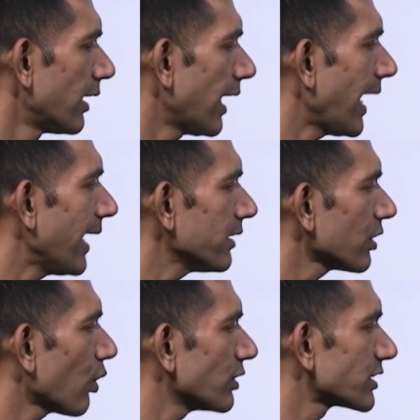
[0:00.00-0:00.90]
And the
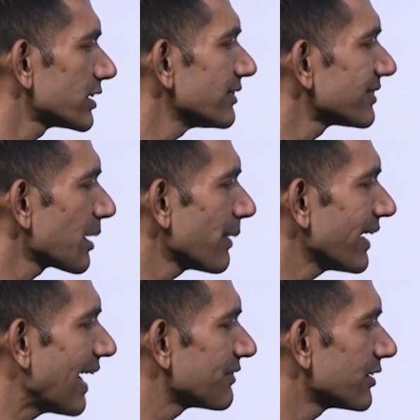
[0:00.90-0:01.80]
constants remain
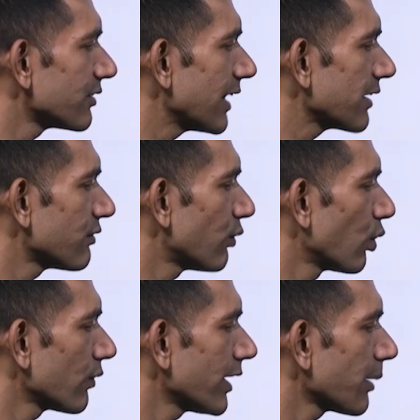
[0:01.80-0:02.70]
as it is, like
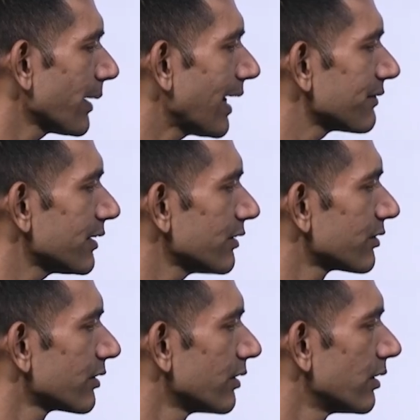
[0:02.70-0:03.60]
4 will remain as it is.
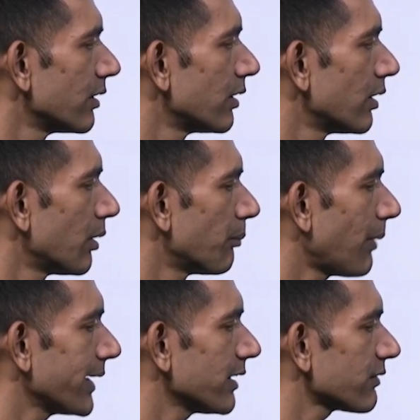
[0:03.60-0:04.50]

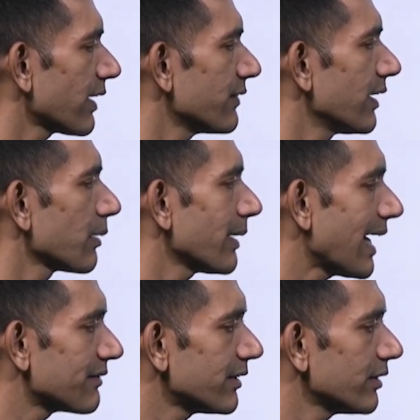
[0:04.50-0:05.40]
Minus 5 will remain
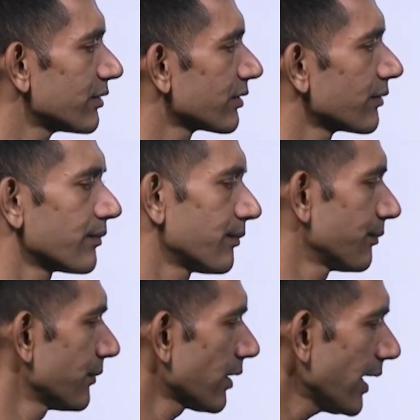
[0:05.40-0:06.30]
as it is,
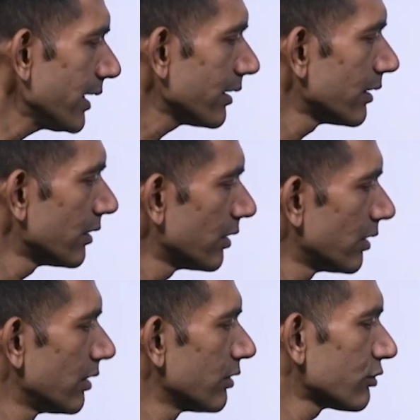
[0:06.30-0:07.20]
right?
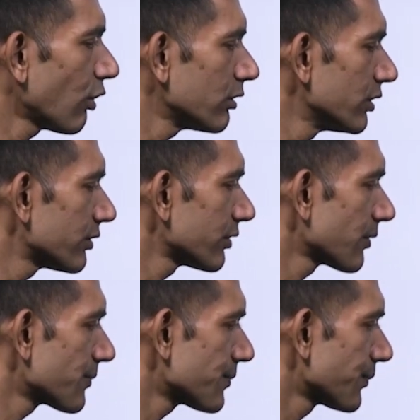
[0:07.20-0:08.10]
Solve this.
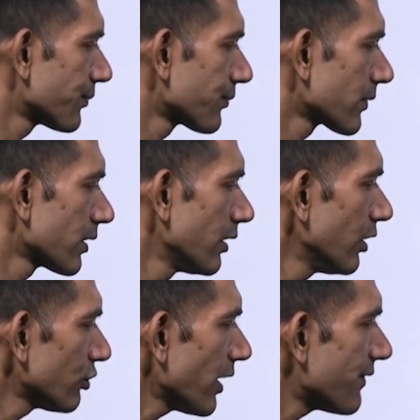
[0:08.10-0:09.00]

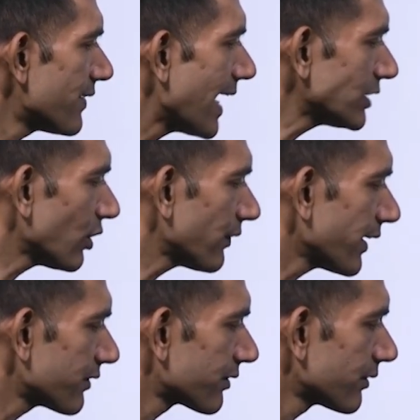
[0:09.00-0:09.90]
So f dash of
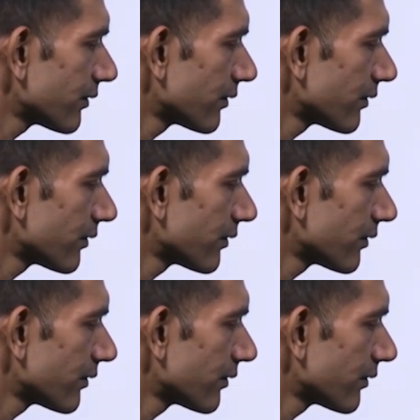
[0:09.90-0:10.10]
x